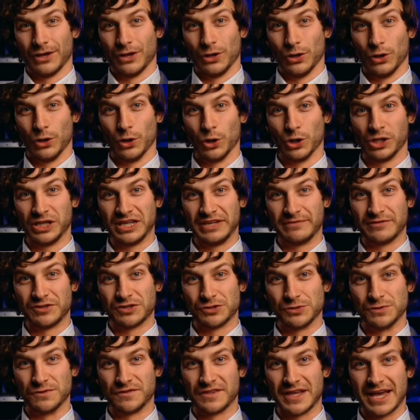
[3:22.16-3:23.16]
Early in the
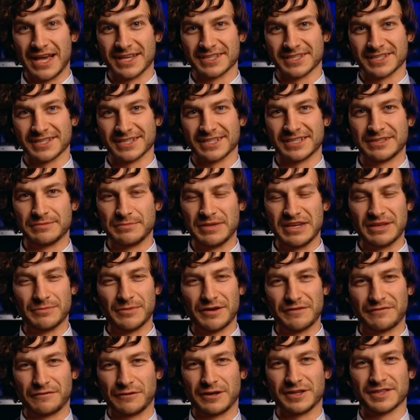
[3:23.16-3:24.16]
2000s, me and
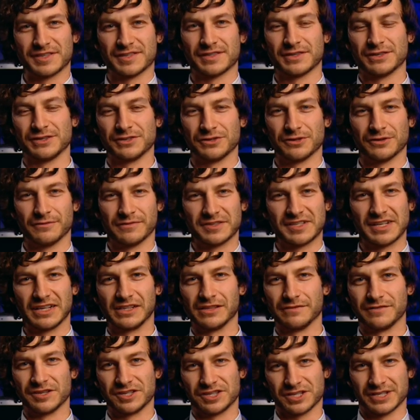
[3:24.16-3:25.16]
my friends turned on the
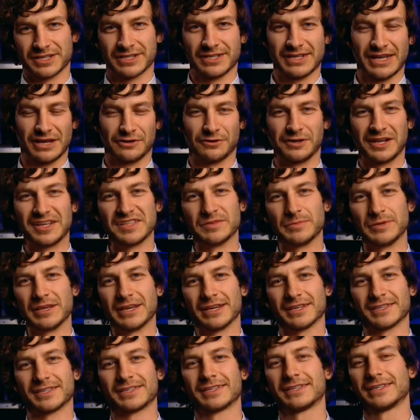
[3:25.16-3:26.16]
television, and on
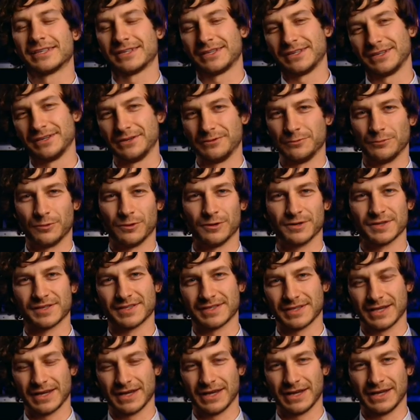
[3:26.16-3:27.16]
SBS
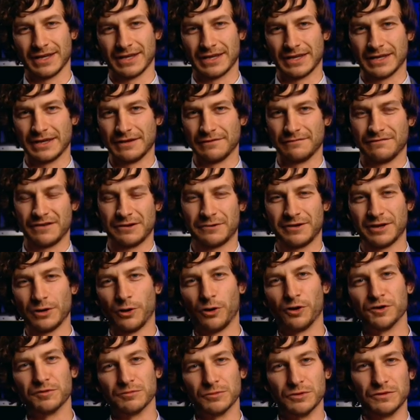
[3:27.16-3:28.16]
was a very
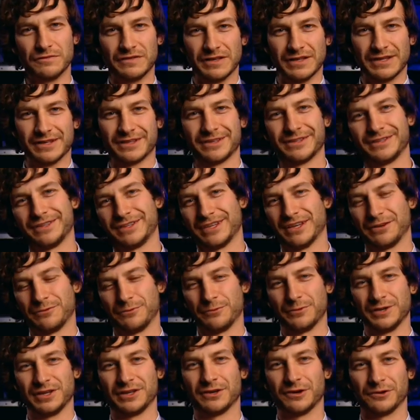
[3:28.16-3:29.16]
odd movie that
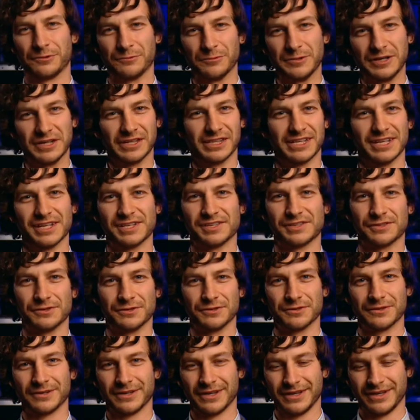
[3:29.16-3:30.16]
we got really
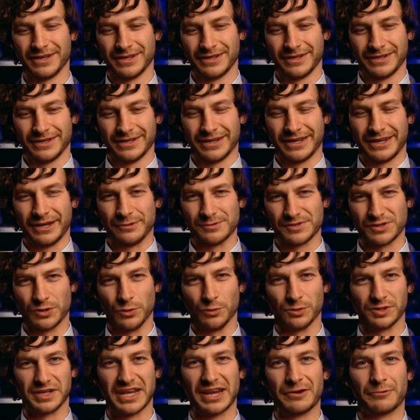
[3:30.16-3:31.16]
into. It was
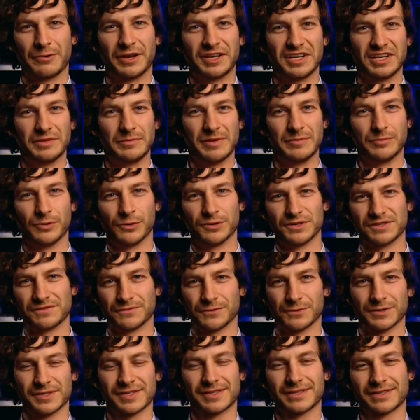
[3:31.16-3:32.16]
called Get Ready to be Boys
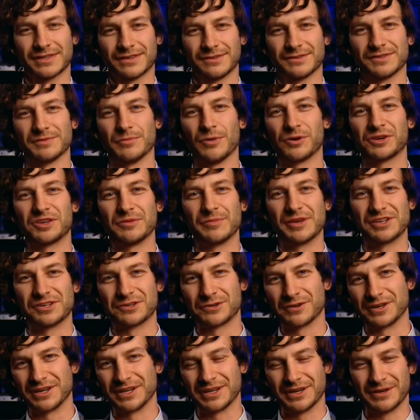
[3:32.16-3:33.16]
Voiced. It's a
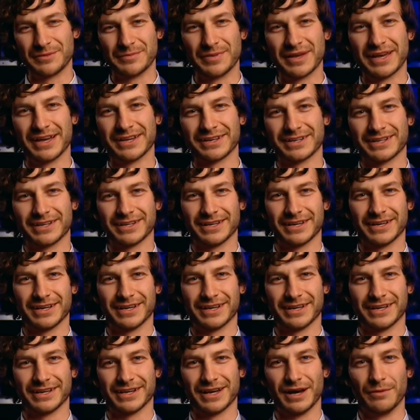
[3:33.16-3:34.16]
mockumentary about
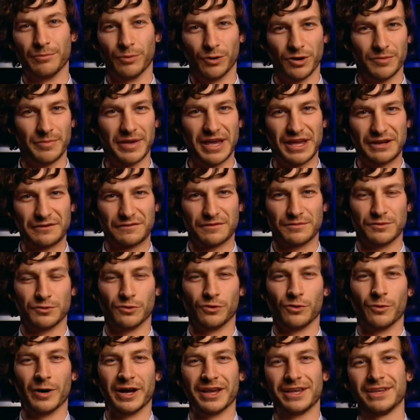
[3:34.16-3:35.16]
a boy band from
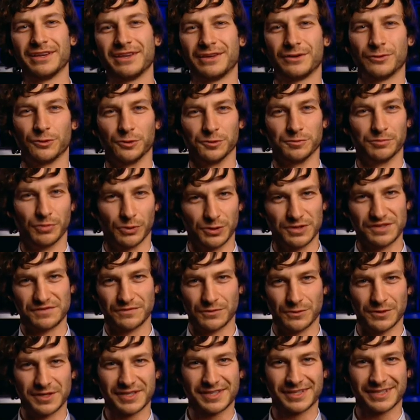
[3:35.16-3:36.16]
Norway called Boys
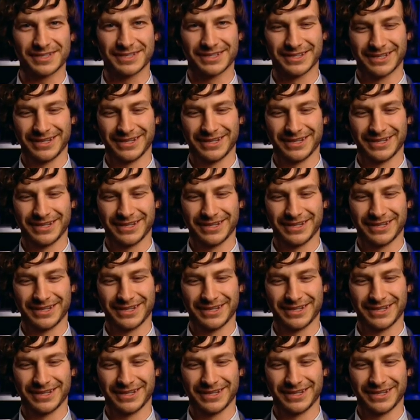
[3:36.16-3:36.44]
Voice